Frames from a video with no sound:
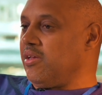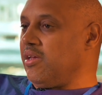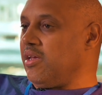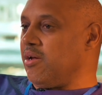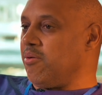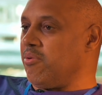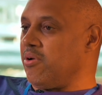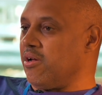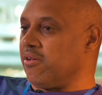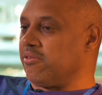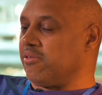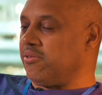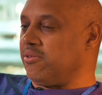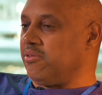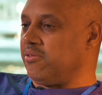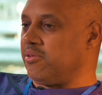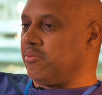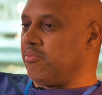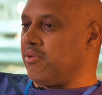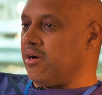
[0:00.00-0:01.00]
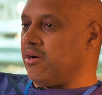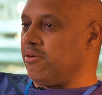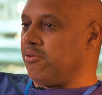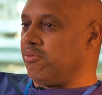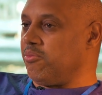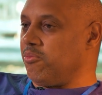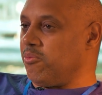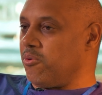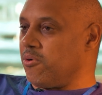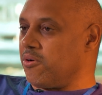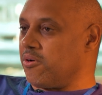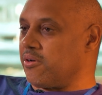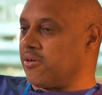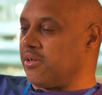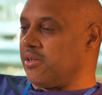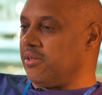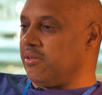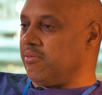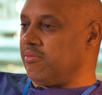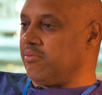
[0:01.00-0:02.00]
And we also do some of our own work
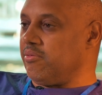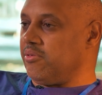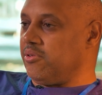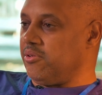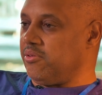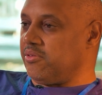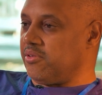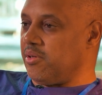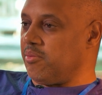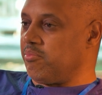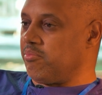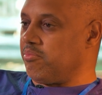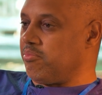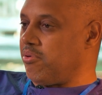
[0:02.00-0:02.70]
and do some